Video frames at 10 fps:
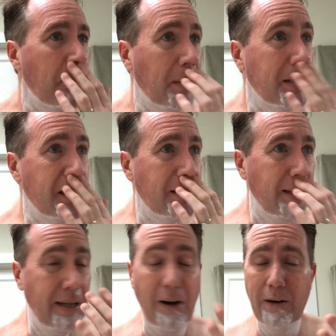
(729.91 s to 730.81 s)
Because
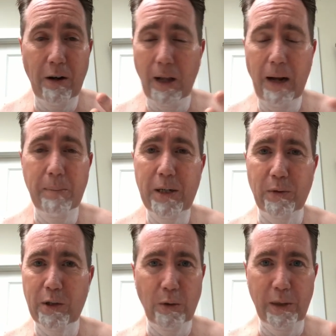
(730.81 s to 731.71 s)
in our
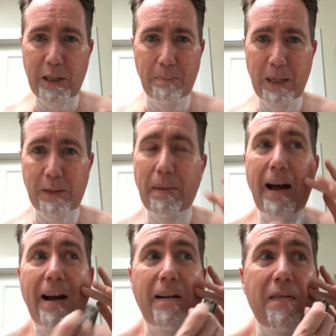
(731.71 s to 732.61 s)
elementary school, it's a mixed
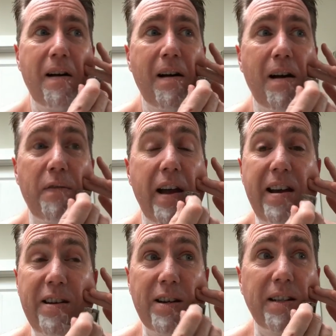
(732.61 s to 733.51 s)
bag of, of
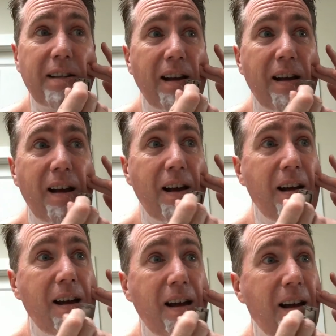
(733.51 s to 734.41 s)
ages.
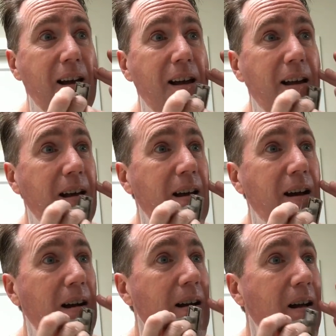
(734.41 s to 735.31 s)
And
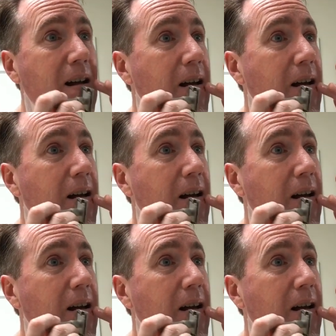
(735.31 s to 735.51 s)
uh,